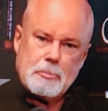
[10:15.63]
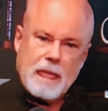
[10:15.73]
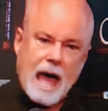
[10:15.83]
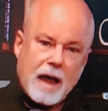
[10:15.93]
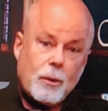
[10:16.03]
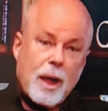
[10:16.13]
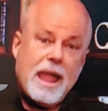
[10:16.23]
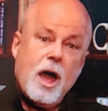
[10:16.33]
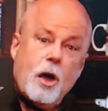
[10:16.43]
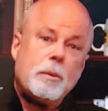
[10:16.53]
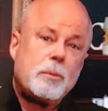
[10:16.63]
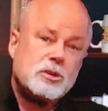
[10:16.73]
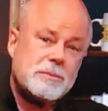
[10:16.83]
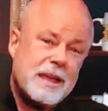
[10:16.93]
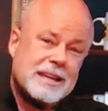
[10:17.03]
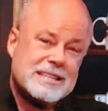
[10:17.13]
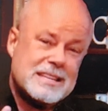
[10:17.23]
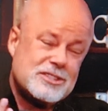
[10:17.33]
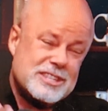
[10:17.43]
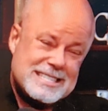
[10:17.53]
How do I help a person make a
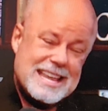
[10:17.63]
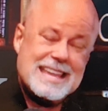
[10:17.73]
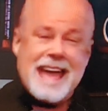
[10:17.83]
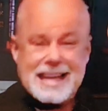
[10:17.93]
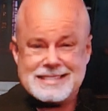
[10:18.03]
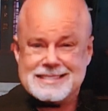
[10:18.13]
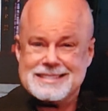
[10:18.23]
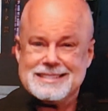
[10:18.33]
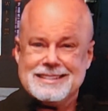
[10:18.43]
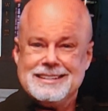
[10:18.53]
decision to say yes?